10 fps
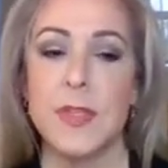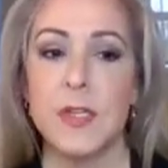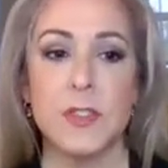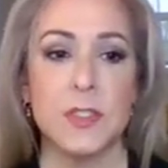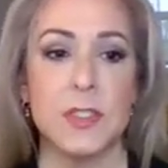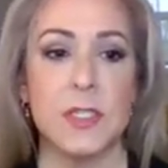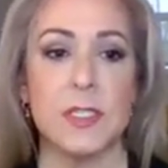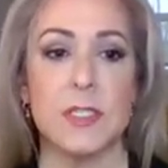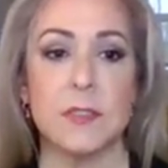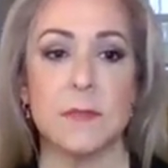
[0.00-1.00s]
Here's
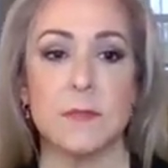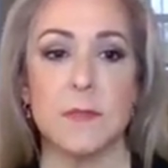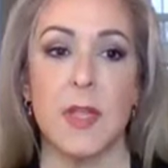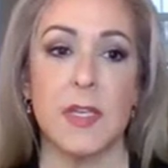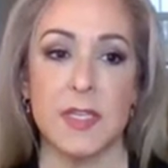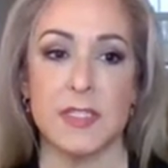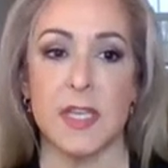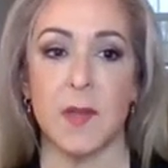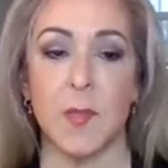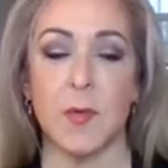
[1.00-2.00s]
just an
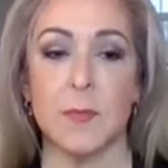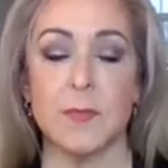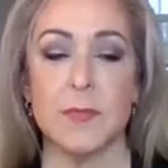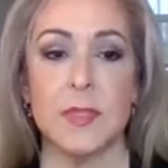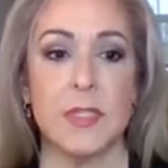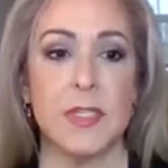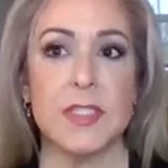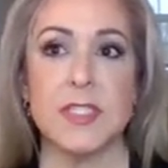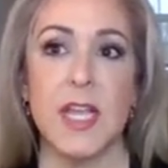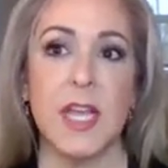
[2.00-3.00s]
example.
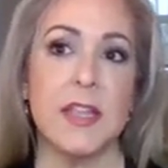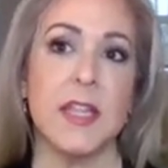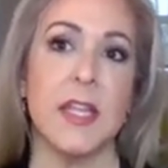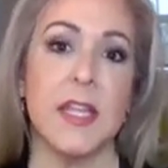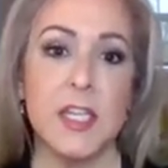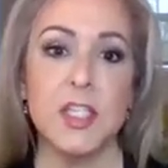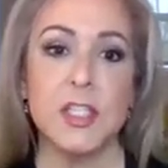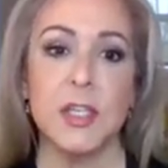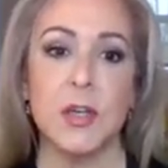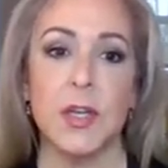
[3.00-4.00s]
Let's say that
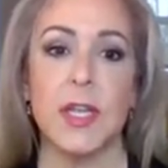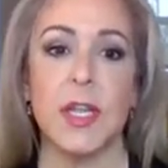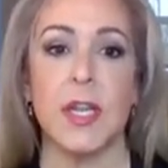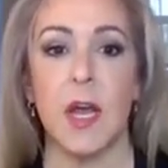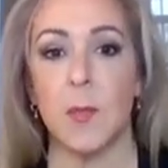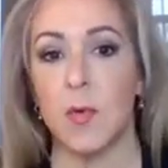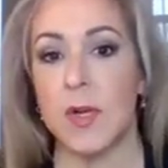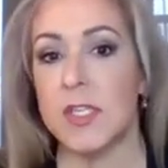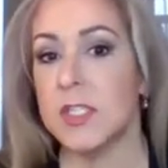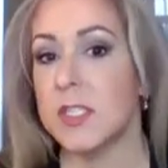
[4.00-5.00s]
engineering and
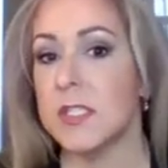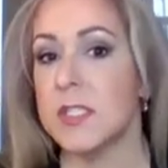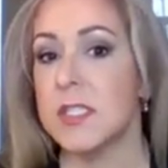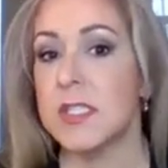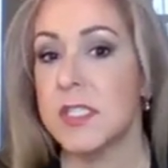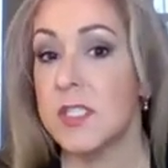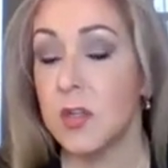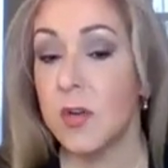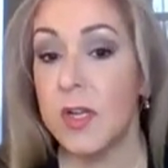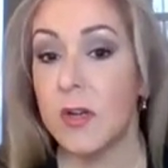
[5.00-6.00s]
operations
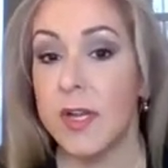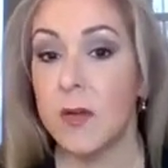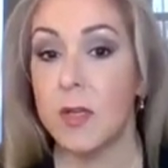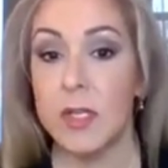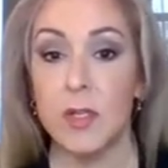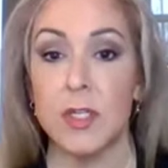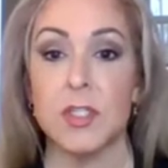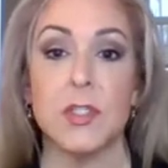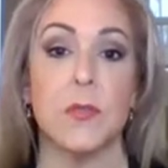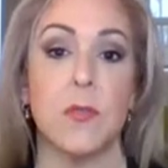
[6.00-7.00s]
disagree on how a
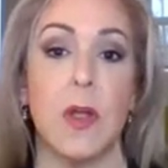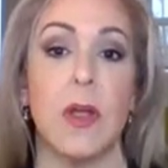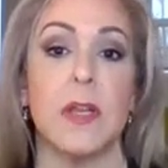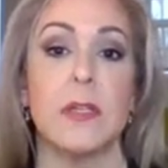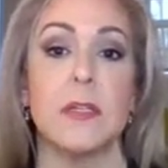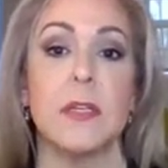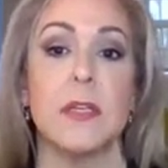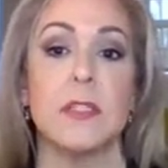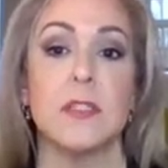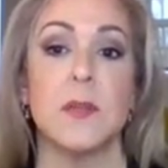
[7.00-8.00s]
unit should run
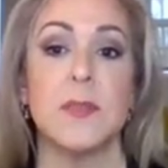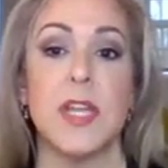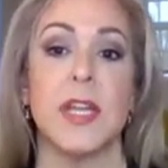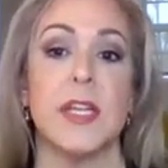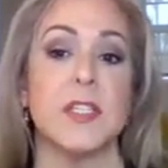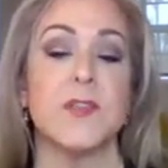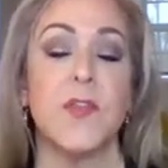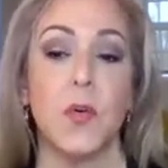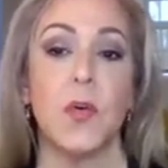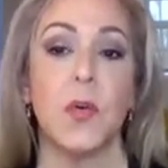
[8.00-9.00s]
to obtain its
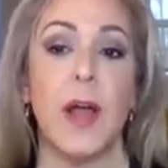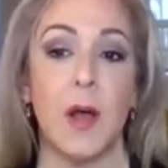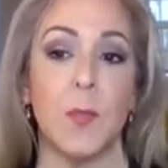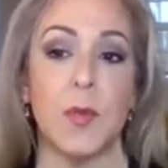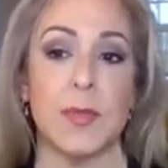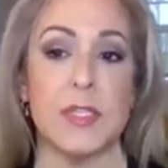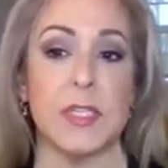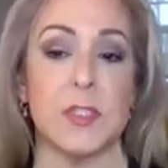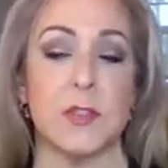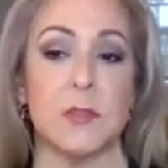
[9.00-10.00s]
full output
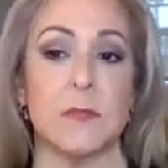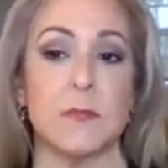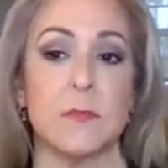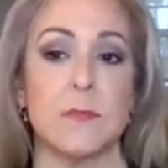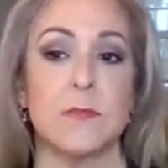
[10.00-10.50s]
potential.